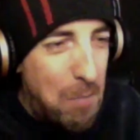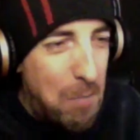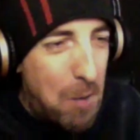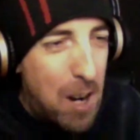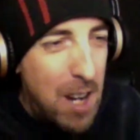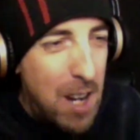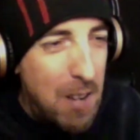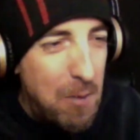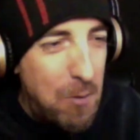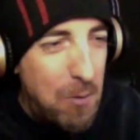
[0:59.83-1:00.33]

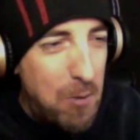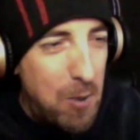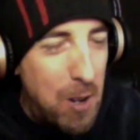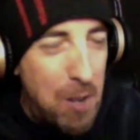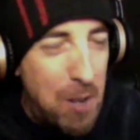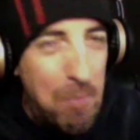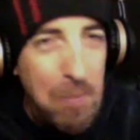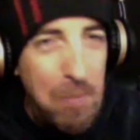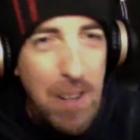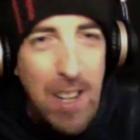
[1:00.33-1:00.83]
mine
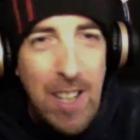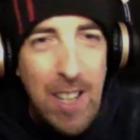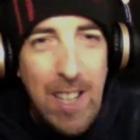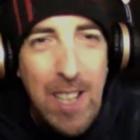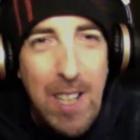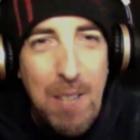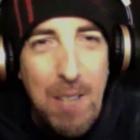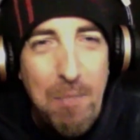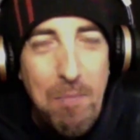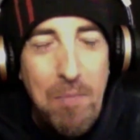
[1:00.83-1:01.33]
from
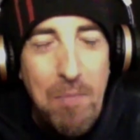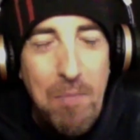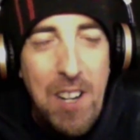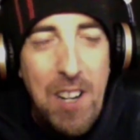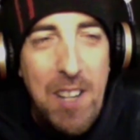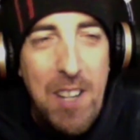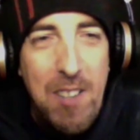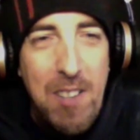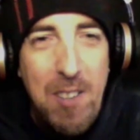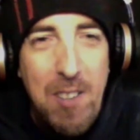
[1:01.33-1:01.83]

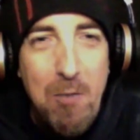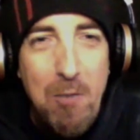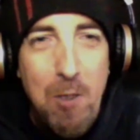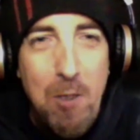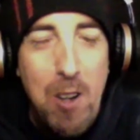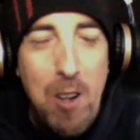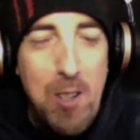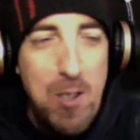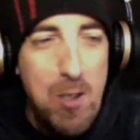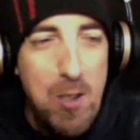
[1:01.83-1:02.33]
either the
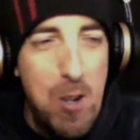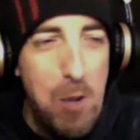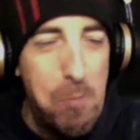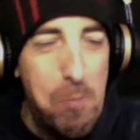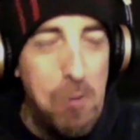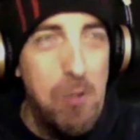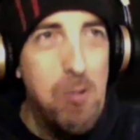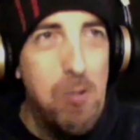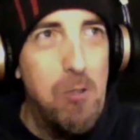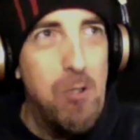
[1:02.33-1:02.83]
Rock
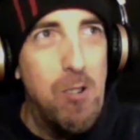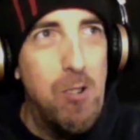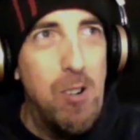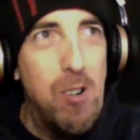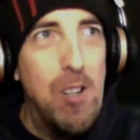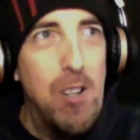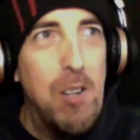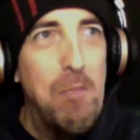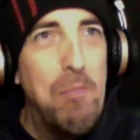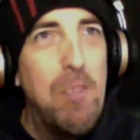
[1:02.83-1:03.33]
Shop
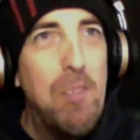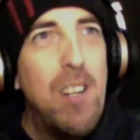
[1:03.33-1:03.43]
or